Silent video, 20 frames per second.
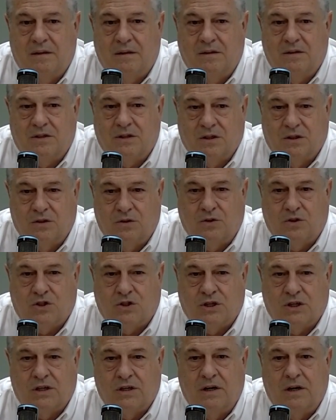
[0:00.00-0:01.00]

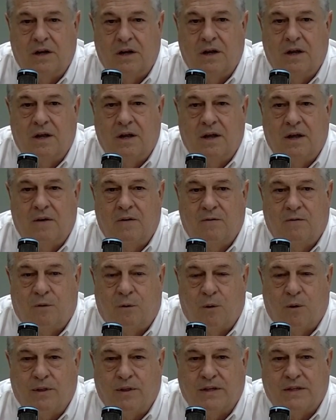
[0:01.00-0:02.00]
solution
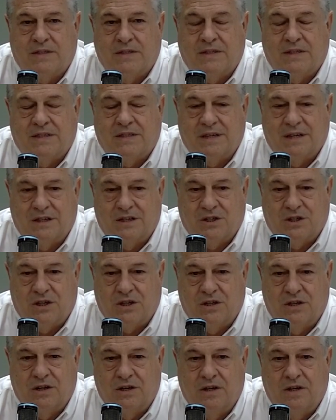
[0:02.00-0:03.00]
for this
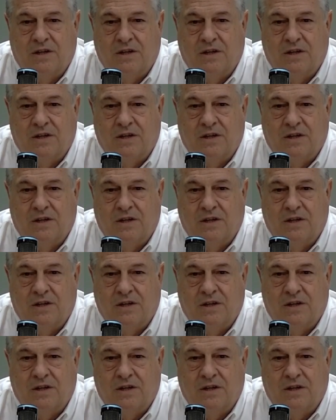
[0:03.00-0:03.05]
decision